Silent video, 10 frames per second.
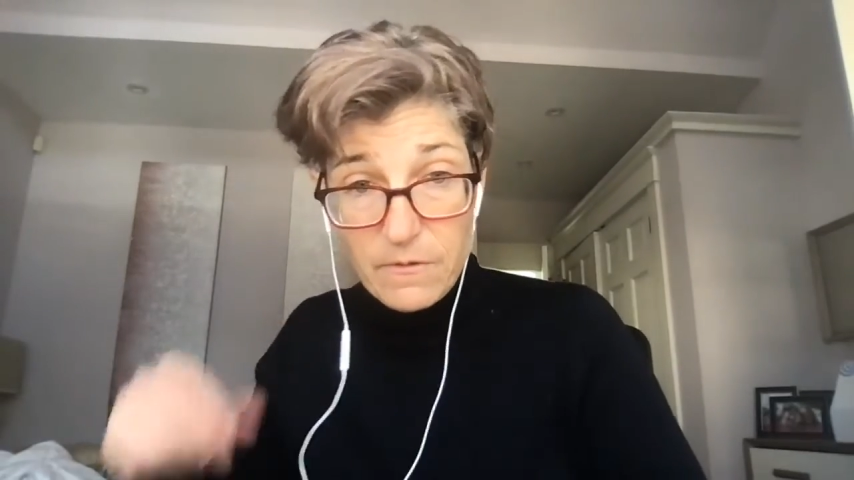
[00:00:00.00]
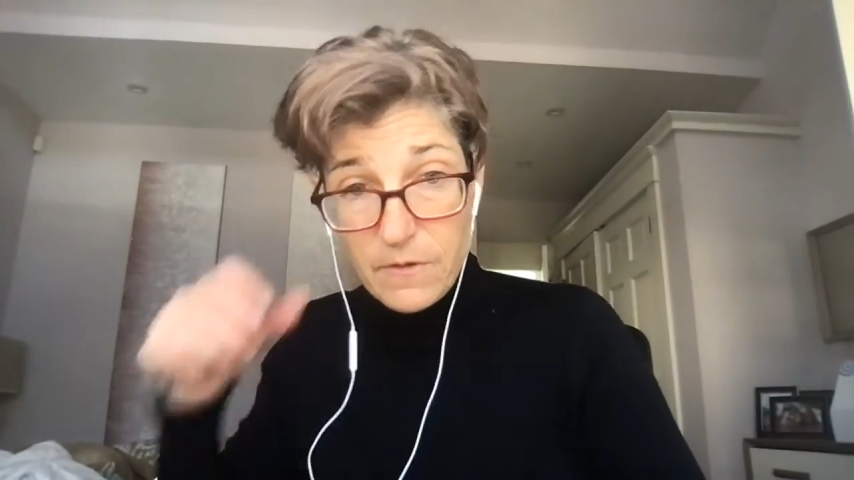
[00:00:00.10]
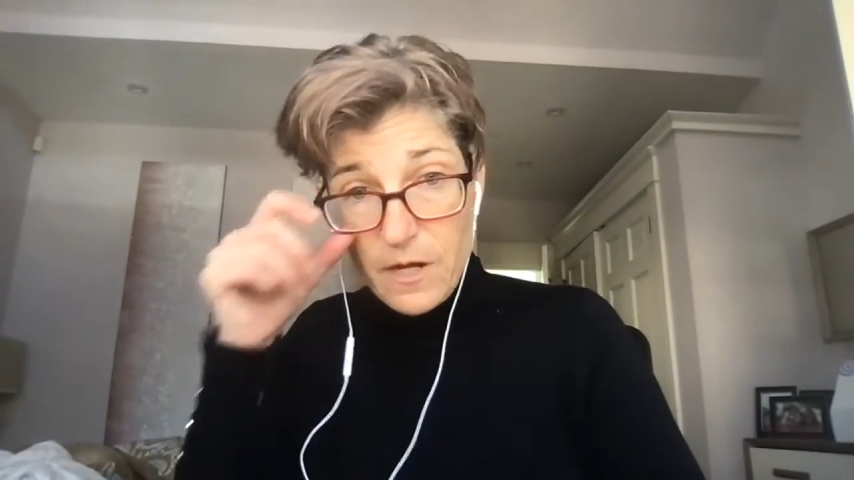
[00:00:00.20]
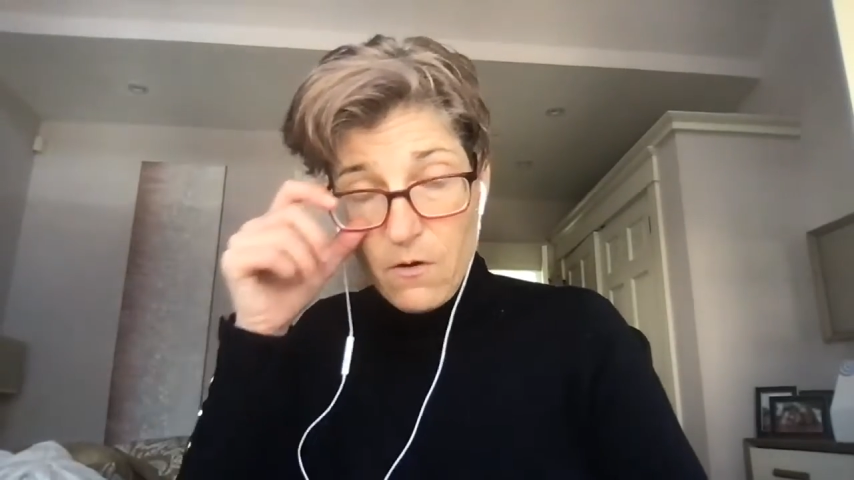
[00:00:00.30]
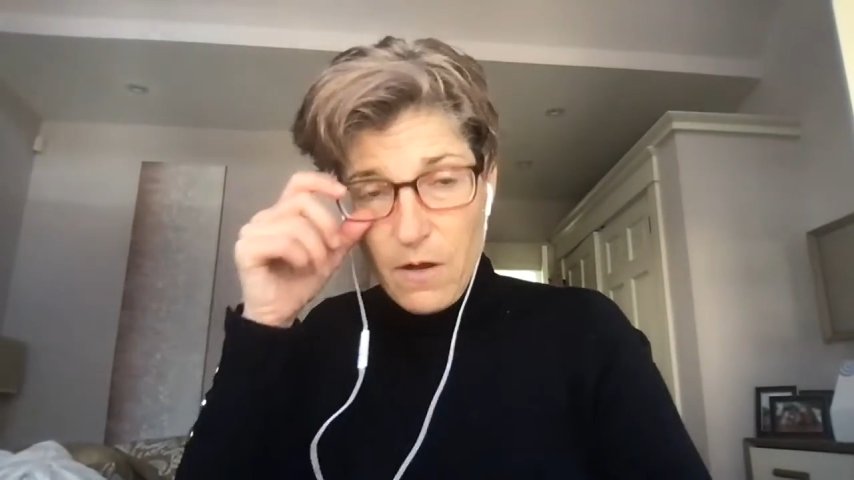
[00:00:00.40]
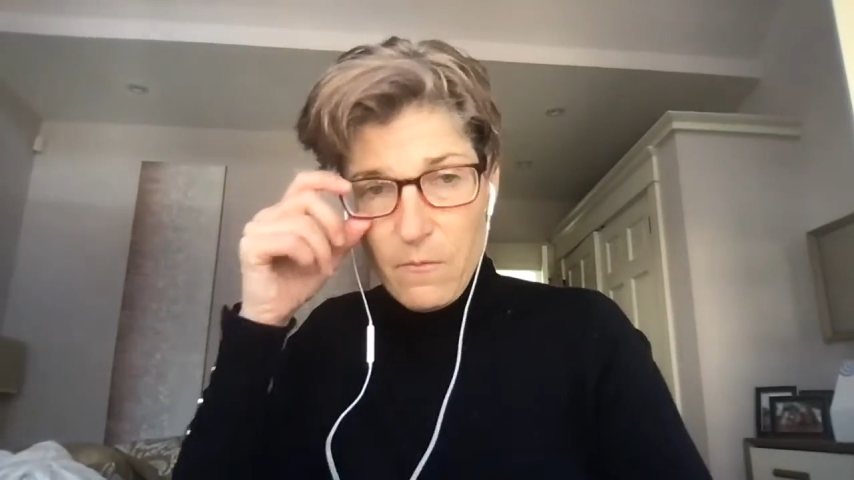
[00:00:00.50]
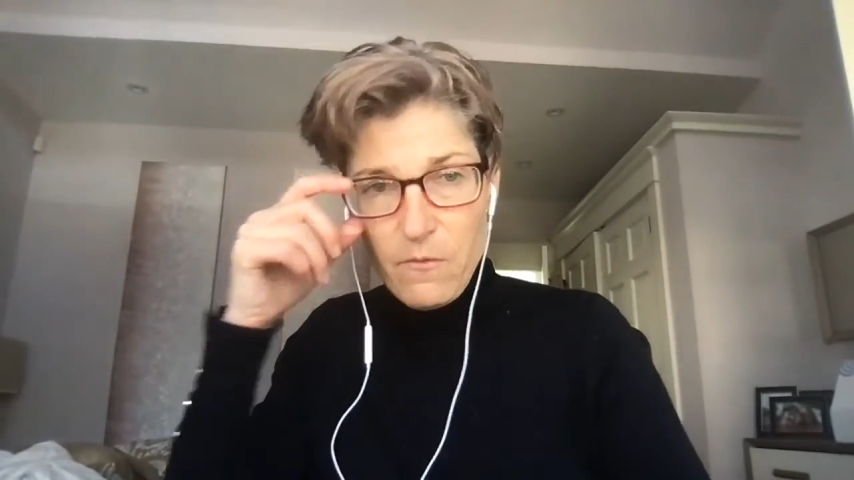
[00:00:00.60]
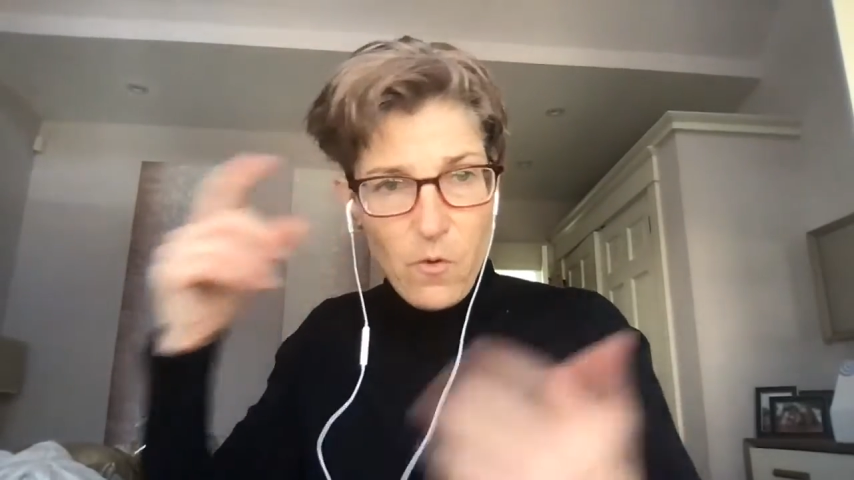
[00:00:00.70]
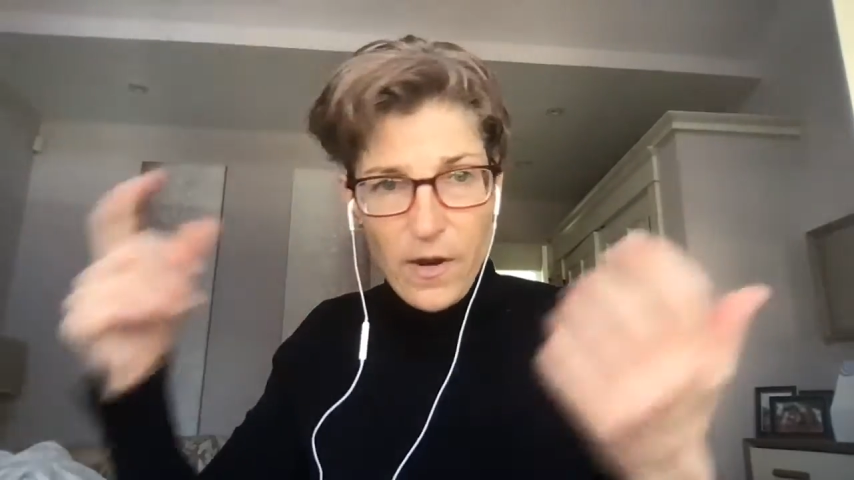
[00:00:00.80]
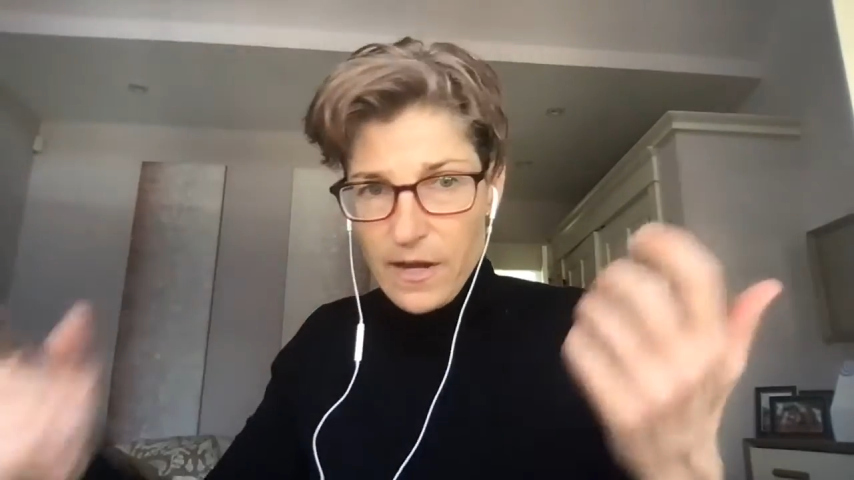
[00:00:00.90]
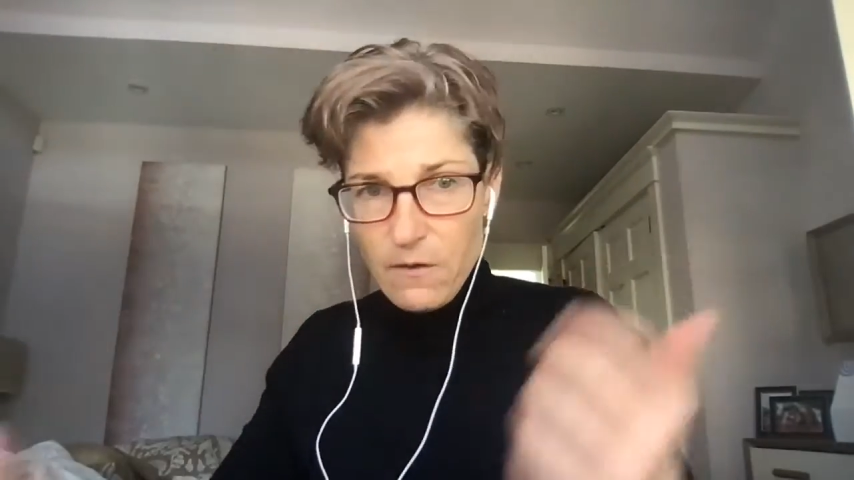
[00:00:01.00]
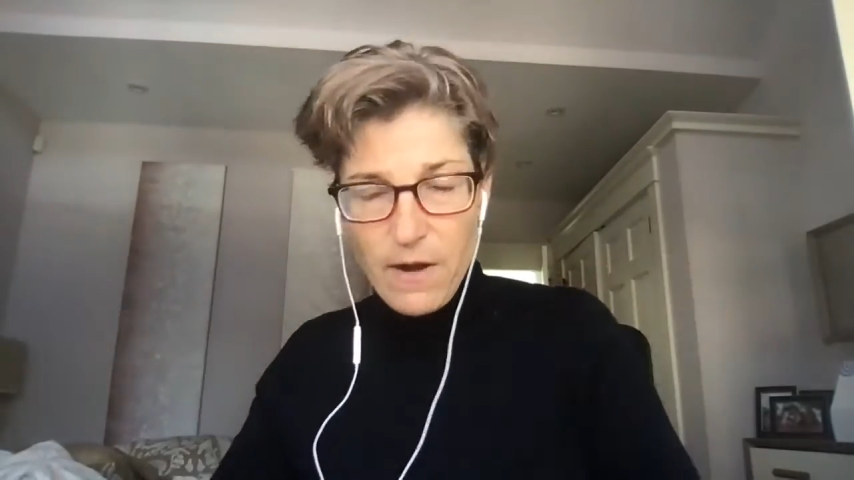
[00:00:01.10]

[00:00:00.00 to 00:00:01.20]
I'm avoiding